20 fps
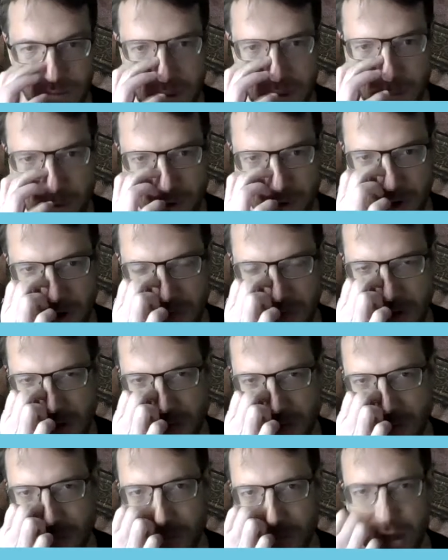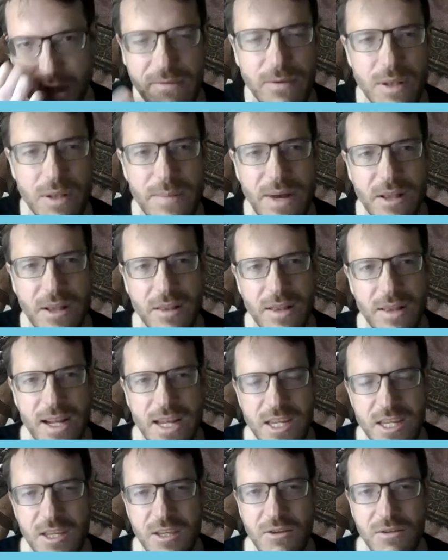People are very playful about
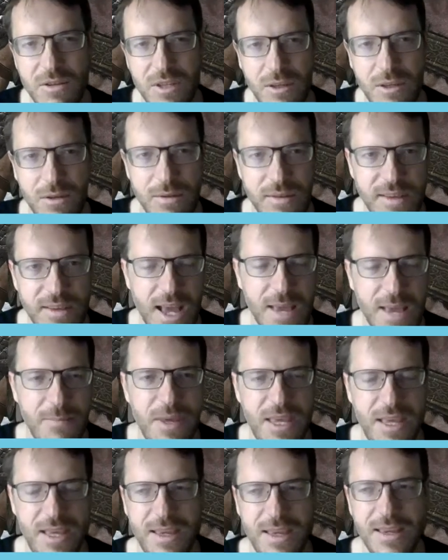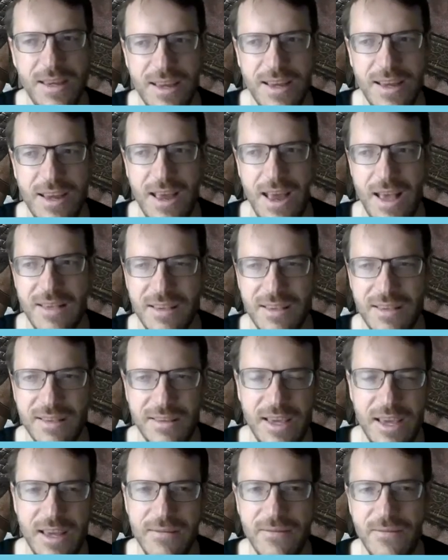letting you use IP as a
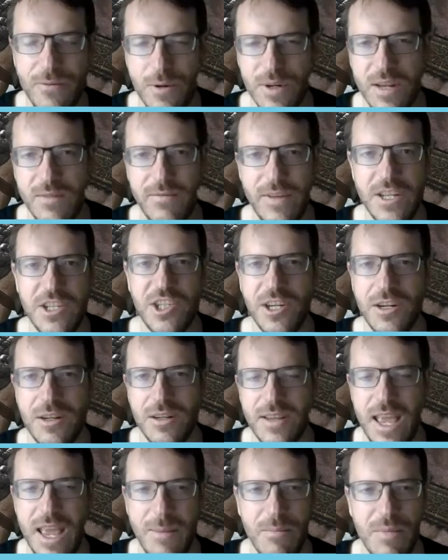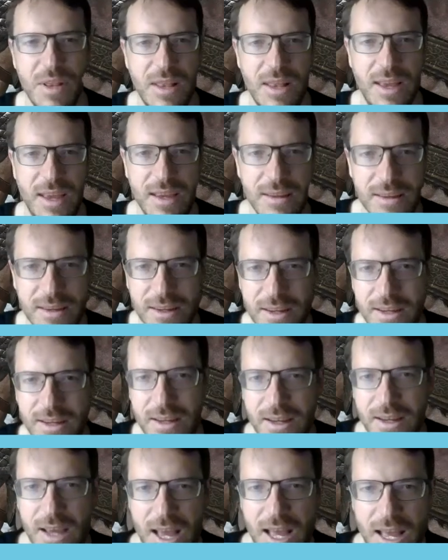skin for conventional gameplay.
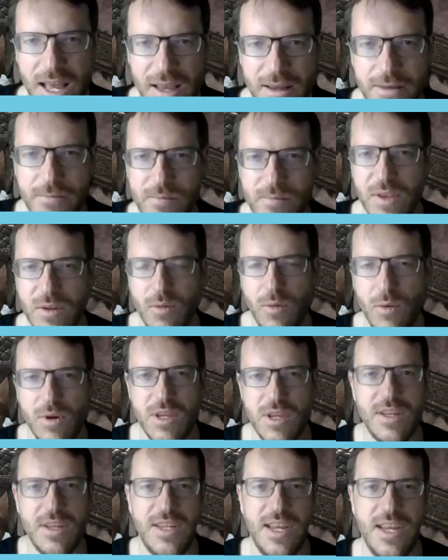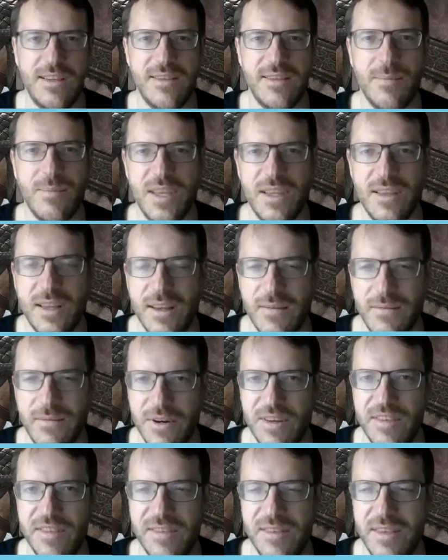Or you could take something like a
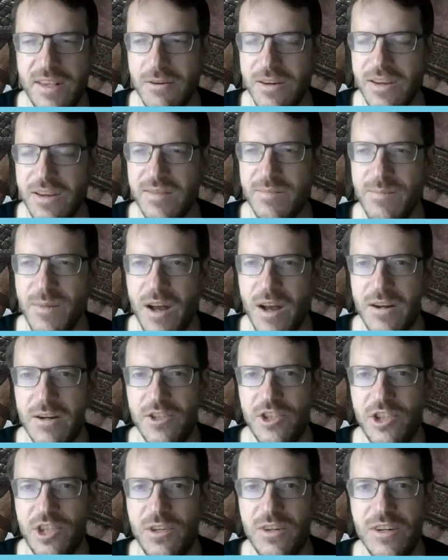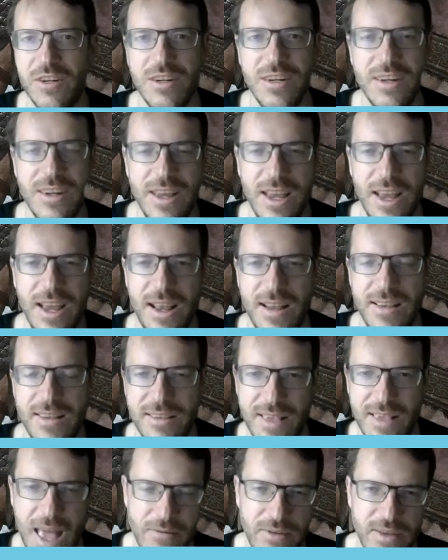very serious modern shooter
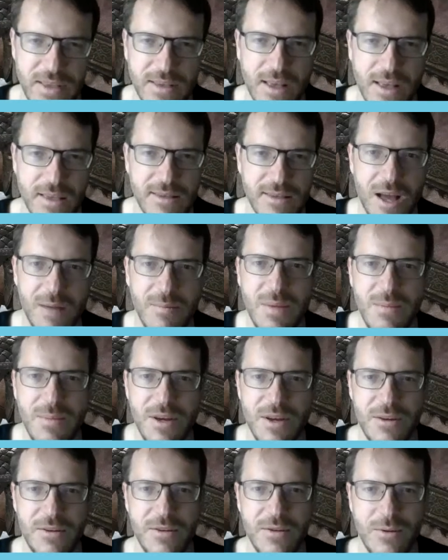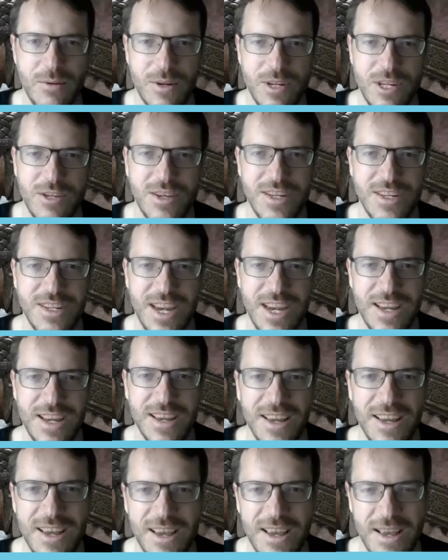and have a zombie mode, or you can
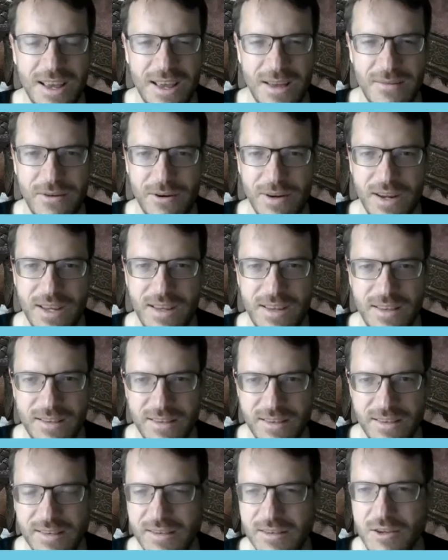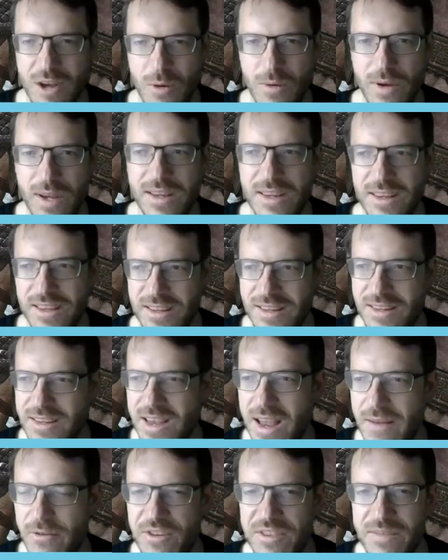take a very stoic,
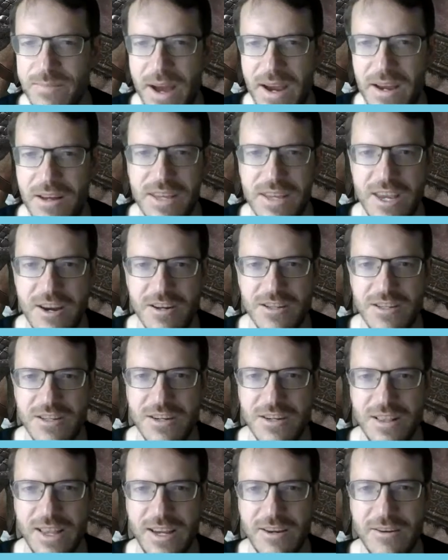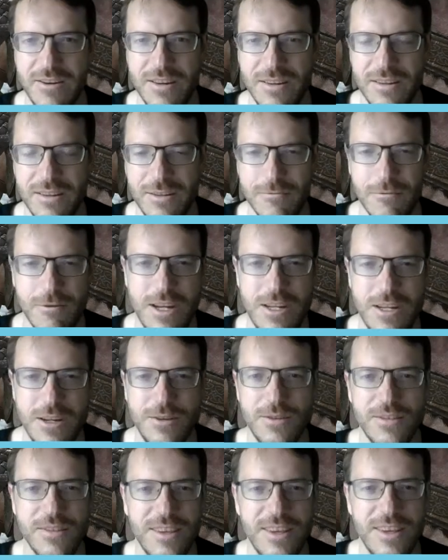never smile character like
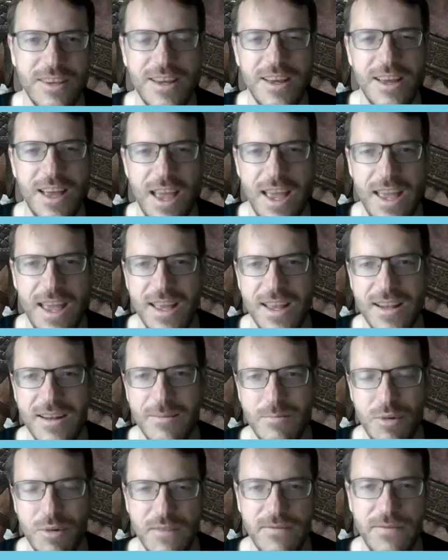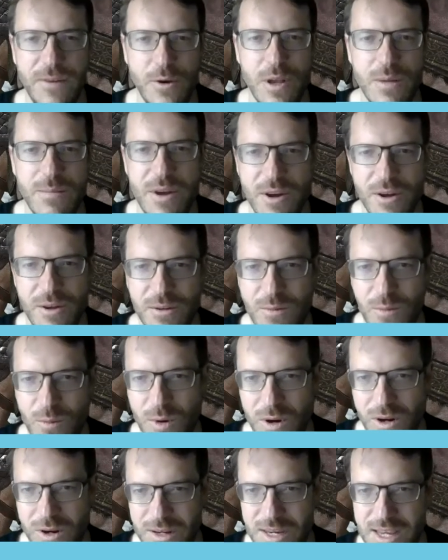Kratos and put a photo mode
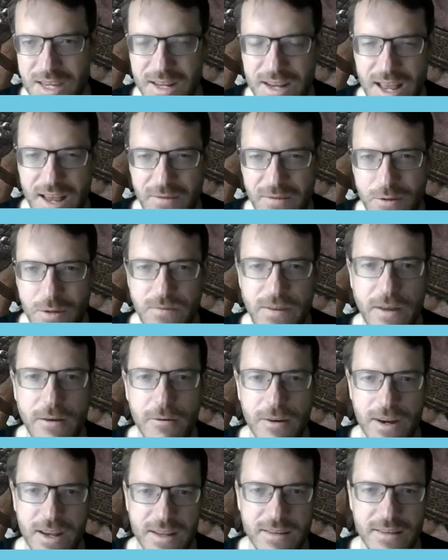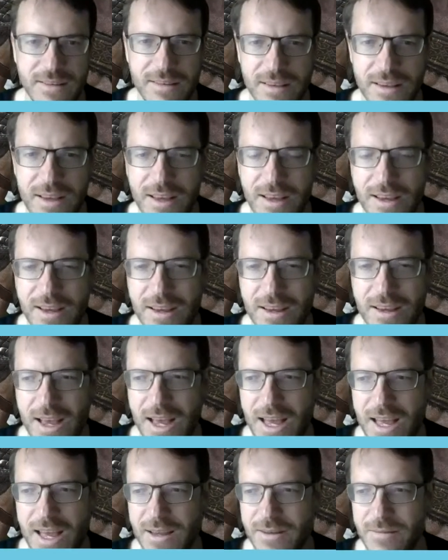where he can have goofy grins.
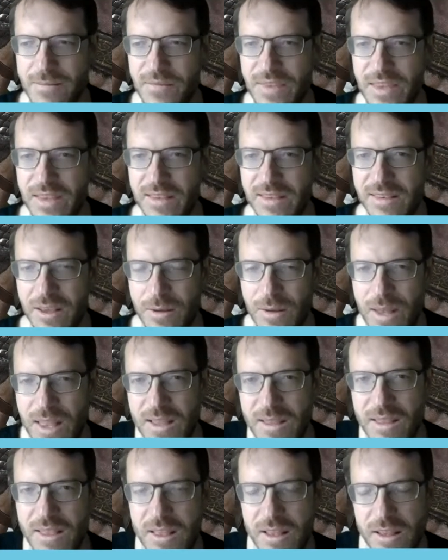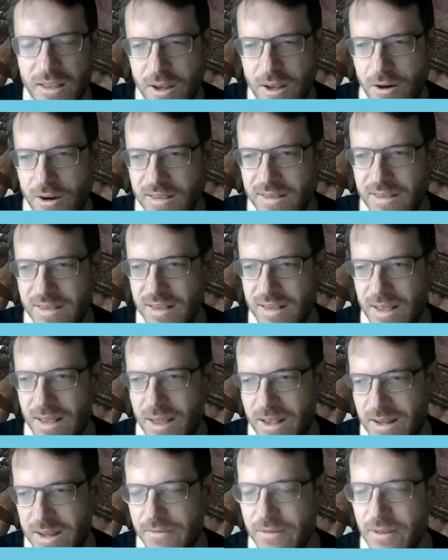So I think that there is
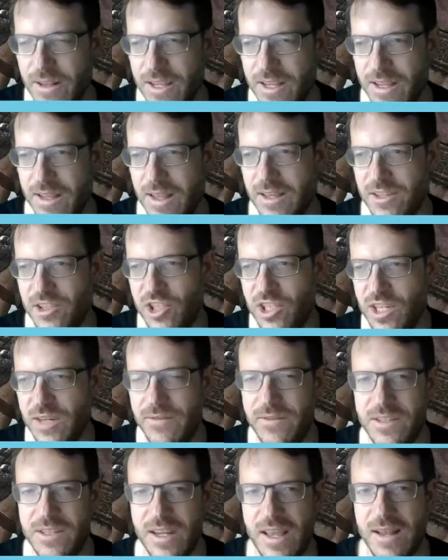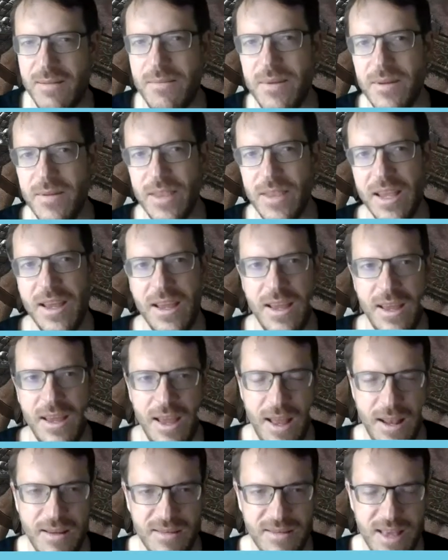definitely a shift in,
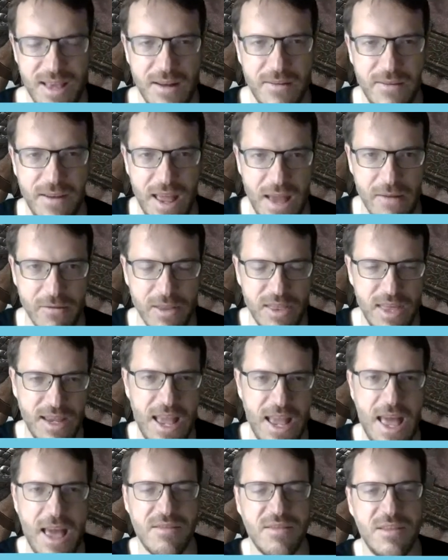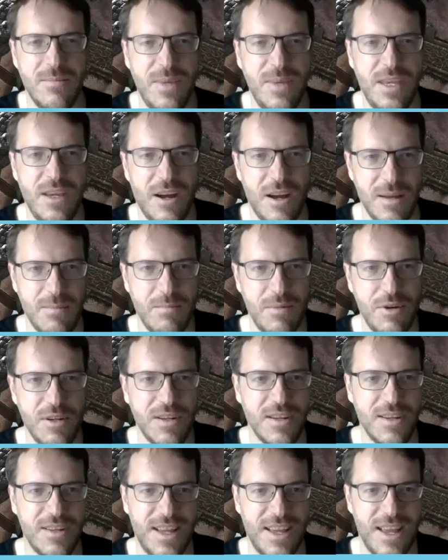instead of everything has to be on
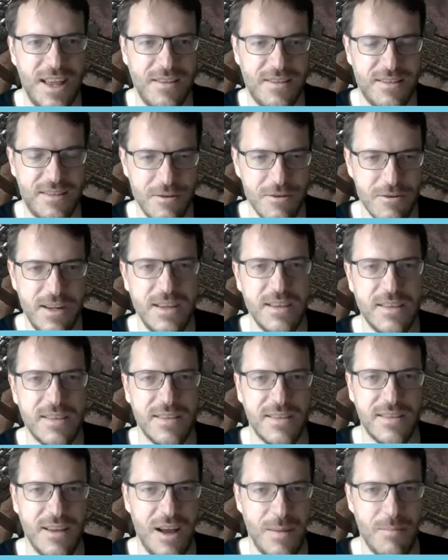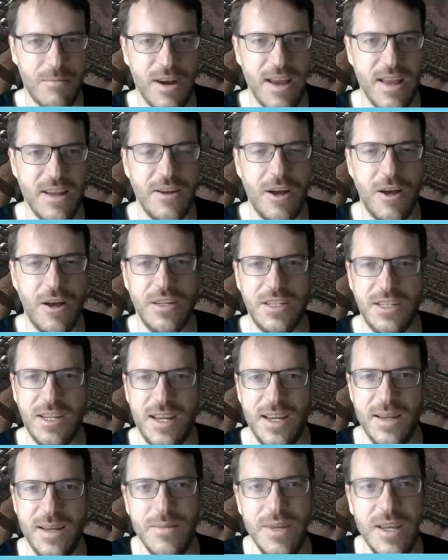book, serious, on brand all the
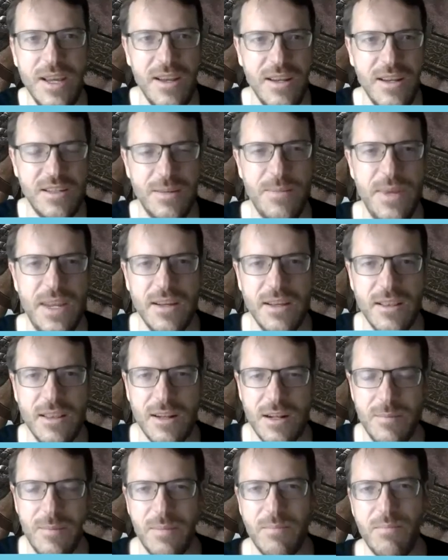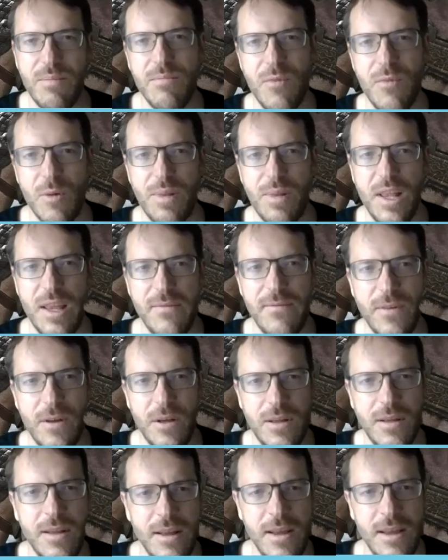time, to being a little bit more
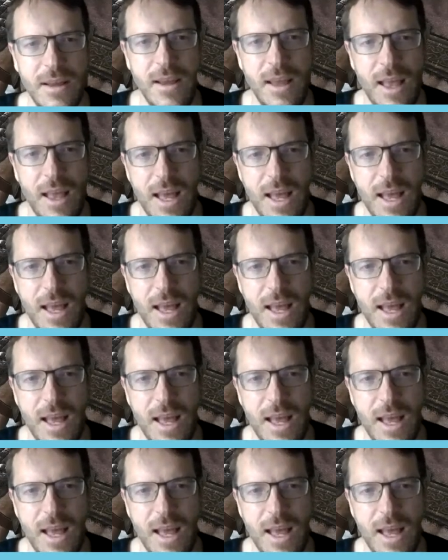playful.